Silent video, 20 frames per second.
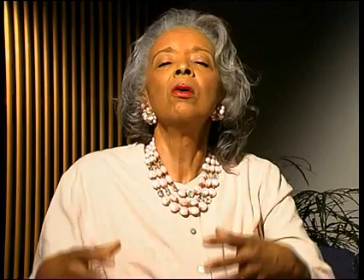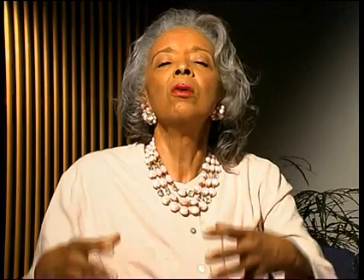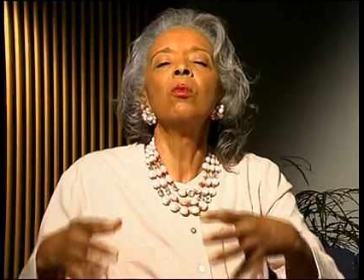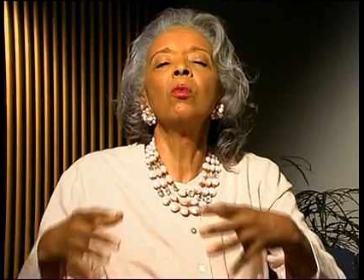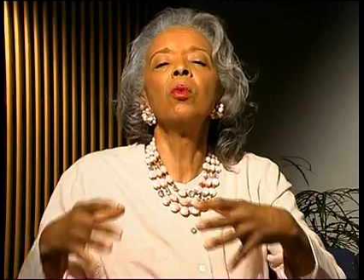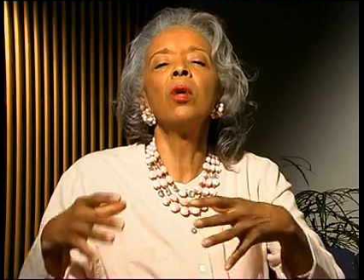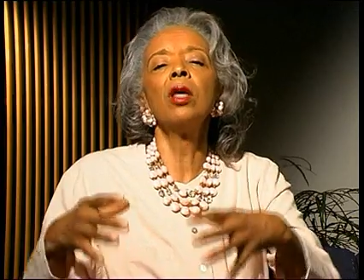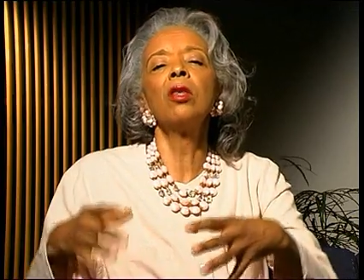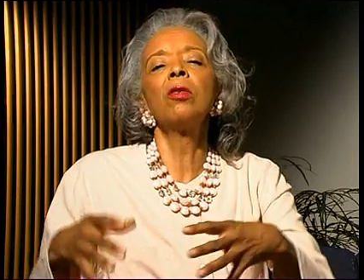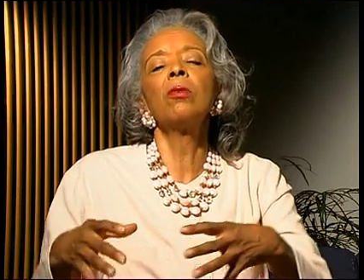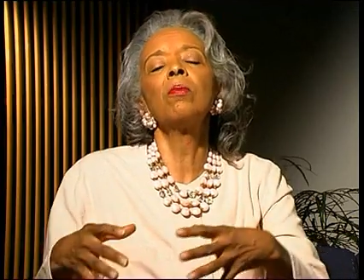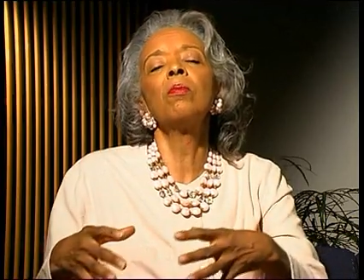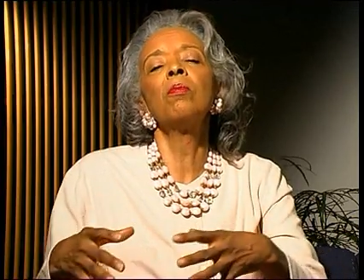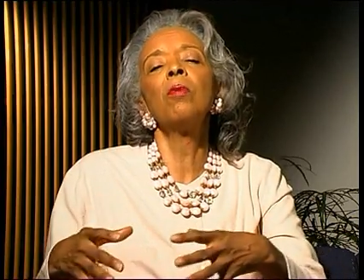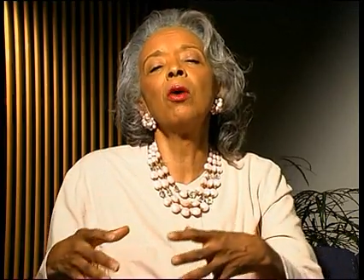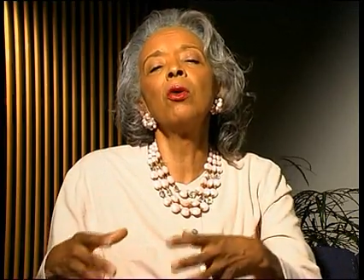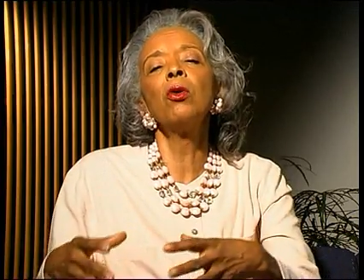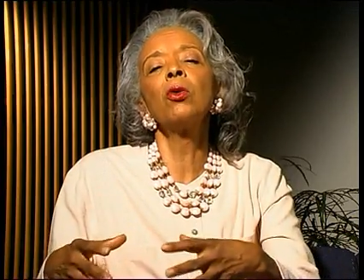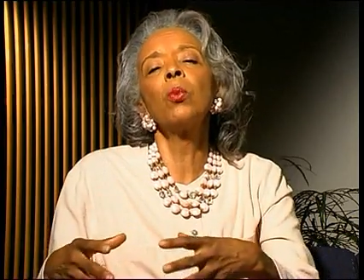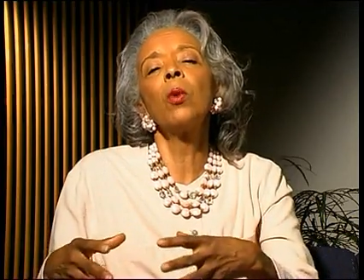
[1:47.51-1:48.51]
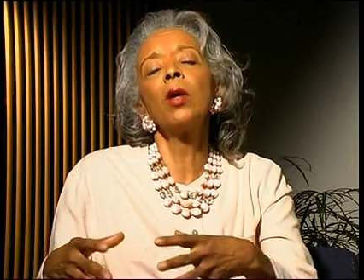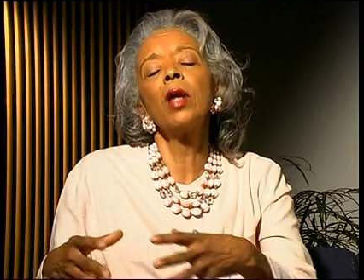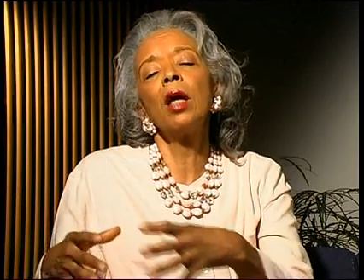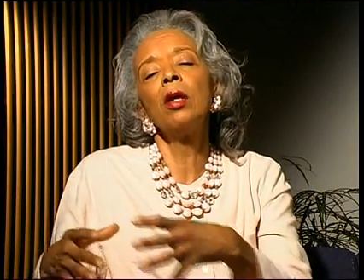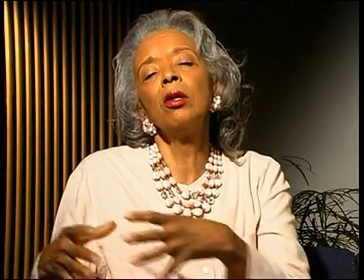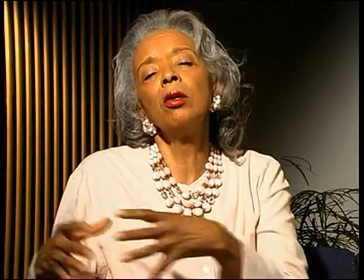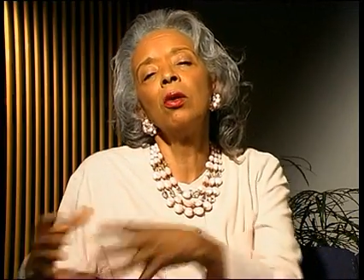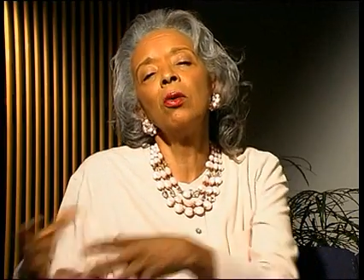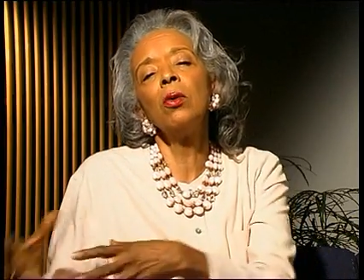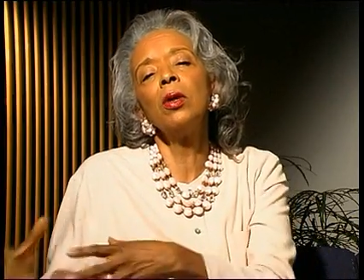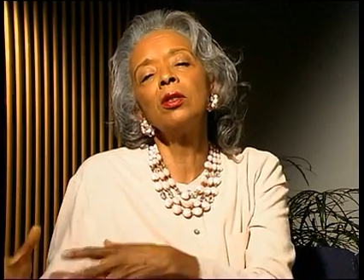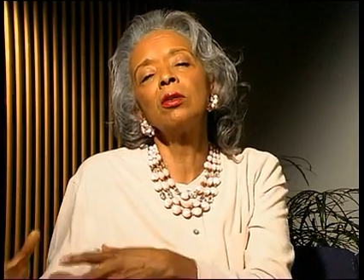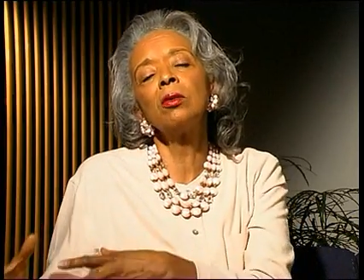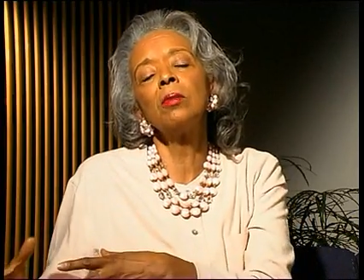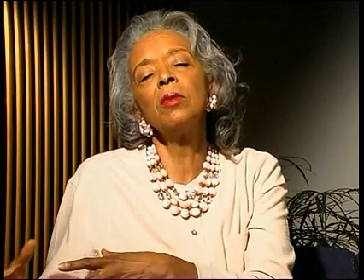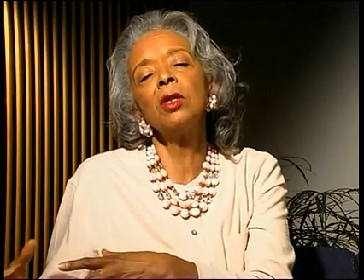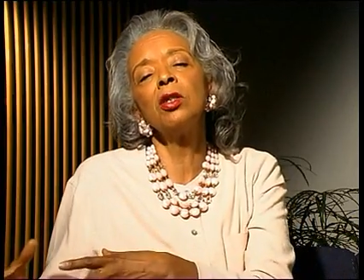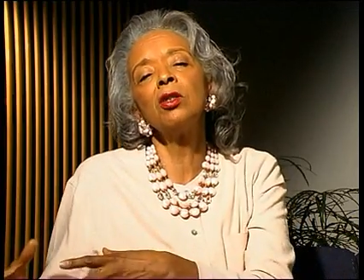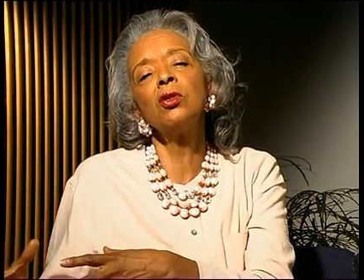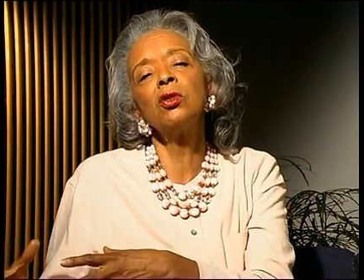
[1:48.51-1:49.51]
with both what I know as a
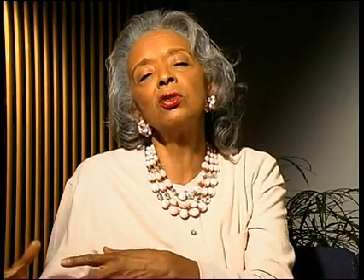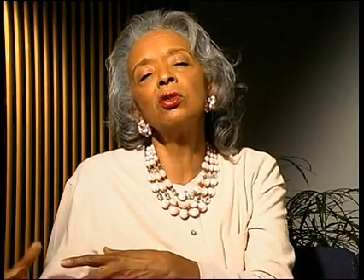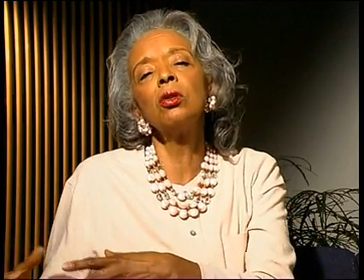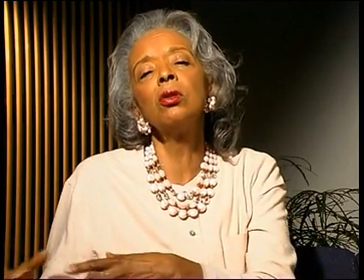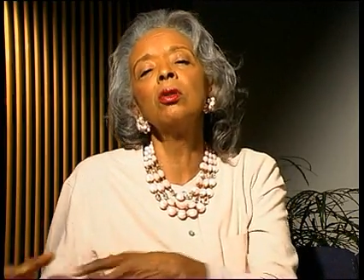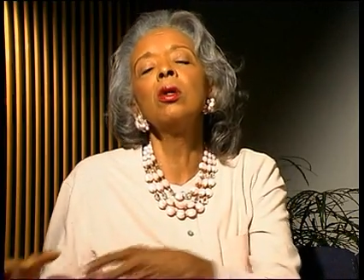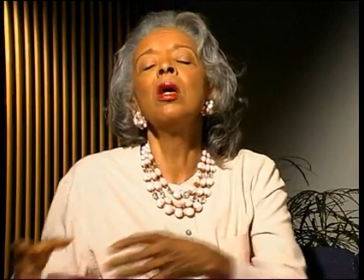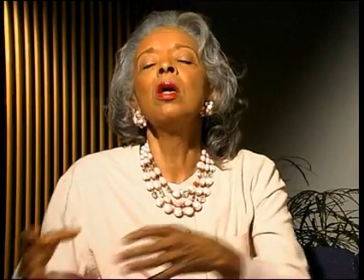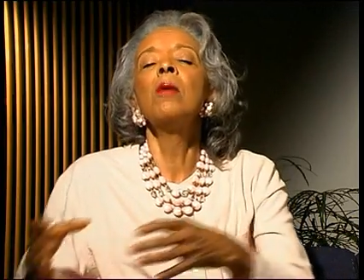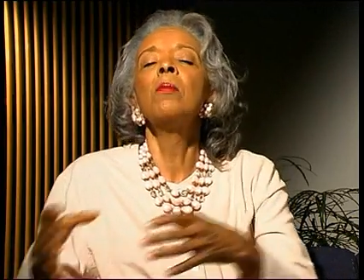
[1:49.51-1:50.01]
minister,